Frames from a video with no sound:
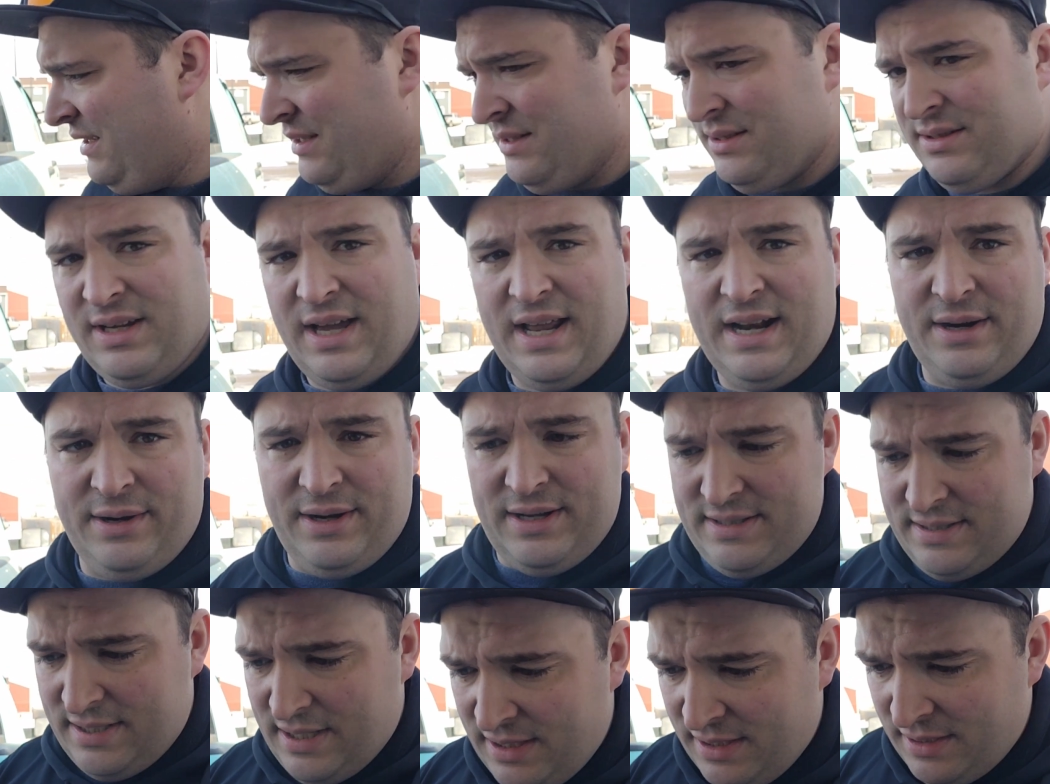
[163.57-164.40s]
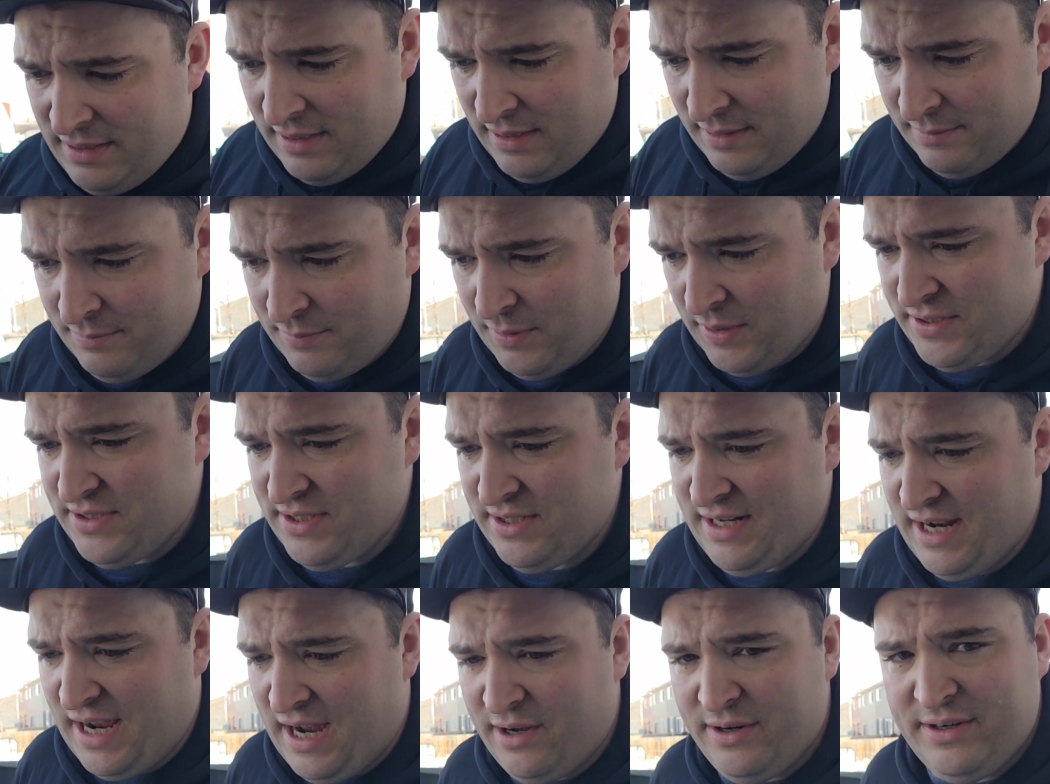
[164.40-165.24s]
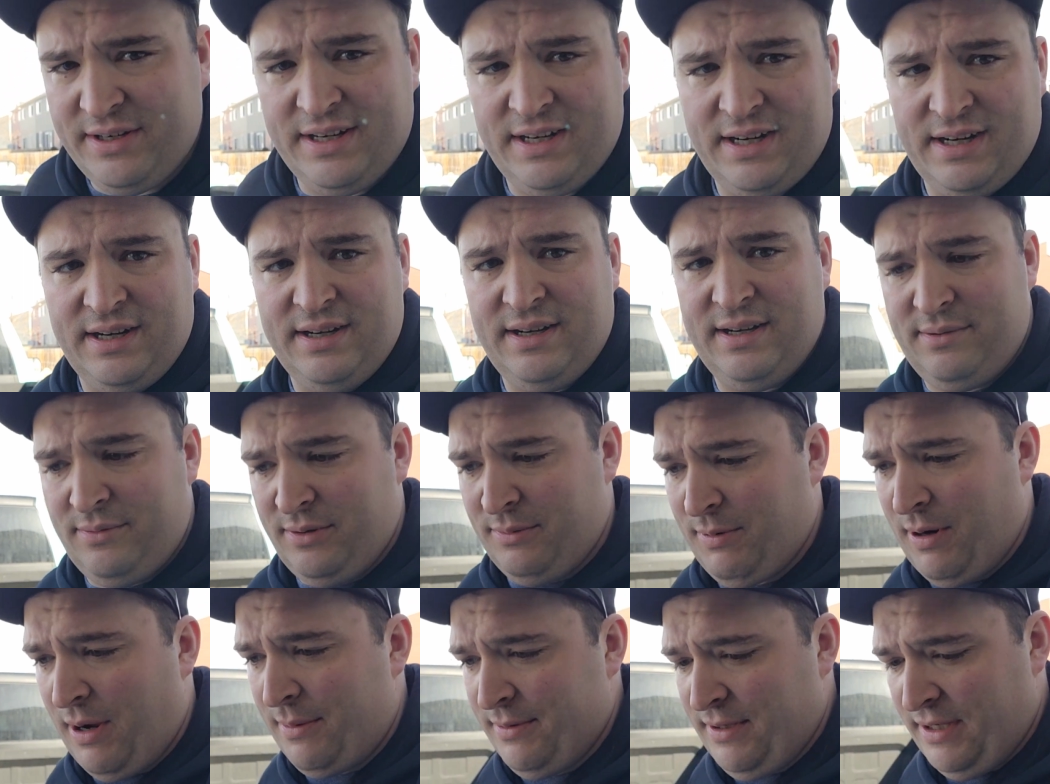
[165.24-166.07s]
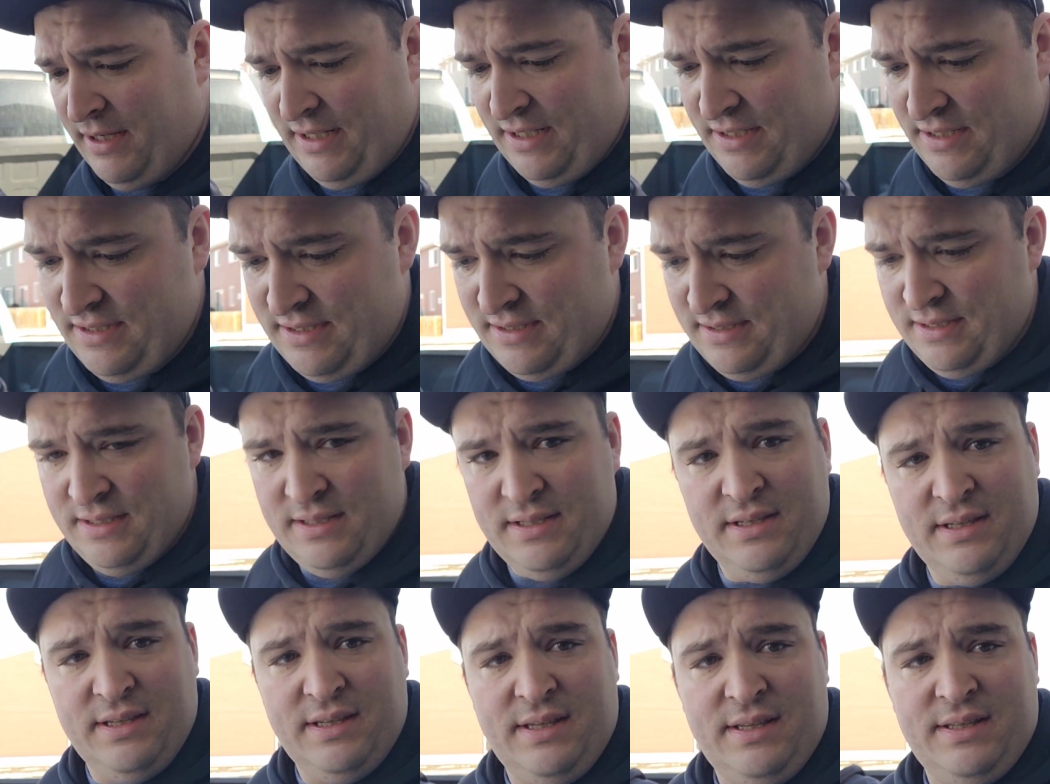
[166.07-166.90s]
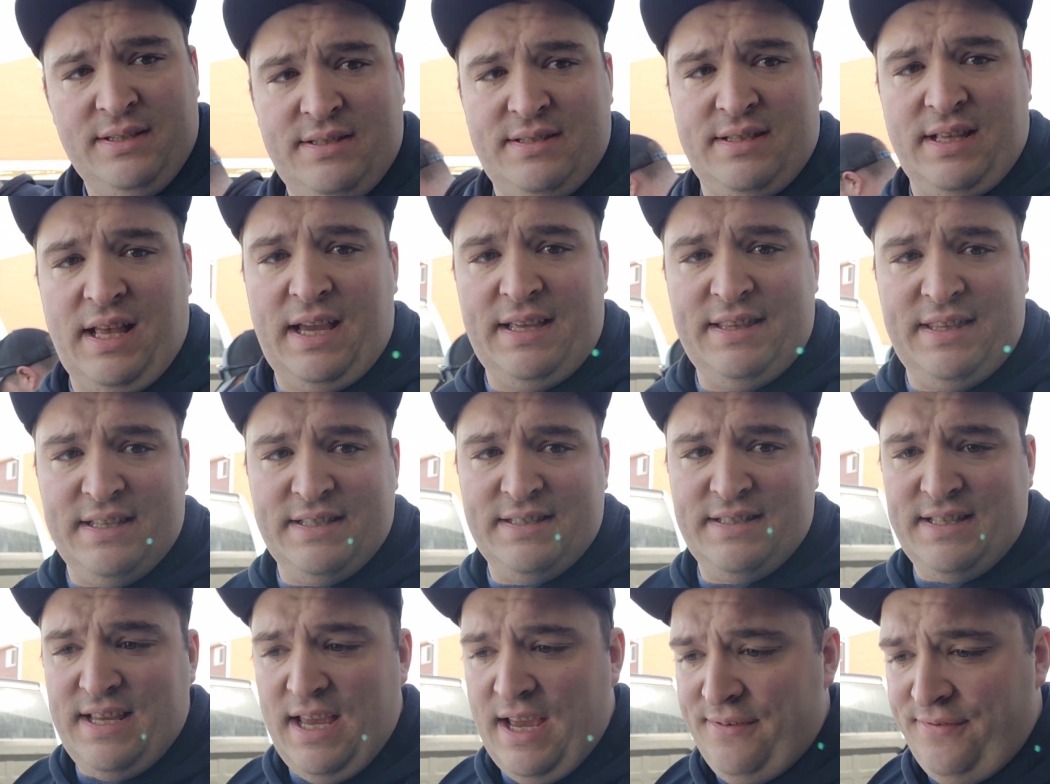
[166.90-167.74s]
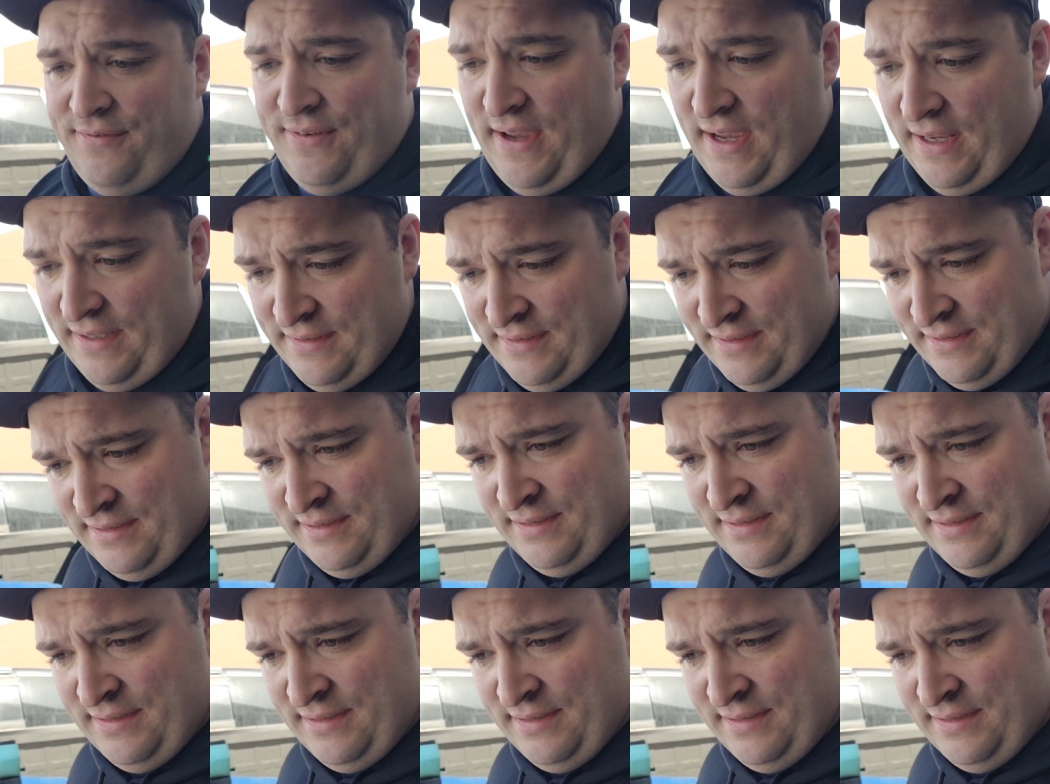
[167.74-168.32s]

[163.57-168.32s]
So anyways, put you down here. We're probably going to just slide this diff in,